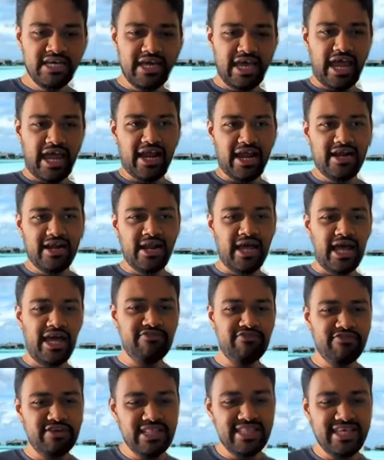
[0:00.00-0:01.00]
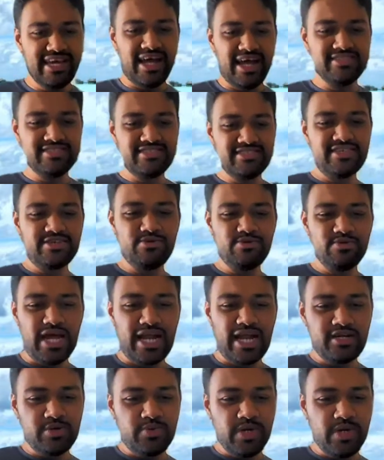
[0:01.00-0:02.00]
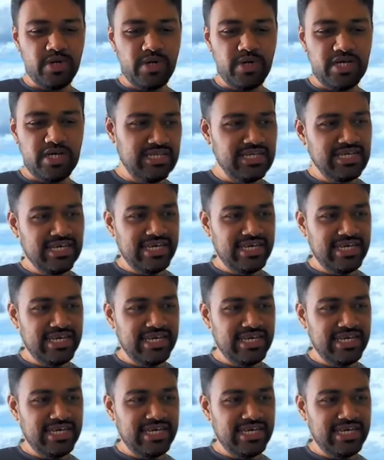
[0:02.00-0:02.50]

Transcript: And I feel the answer to that question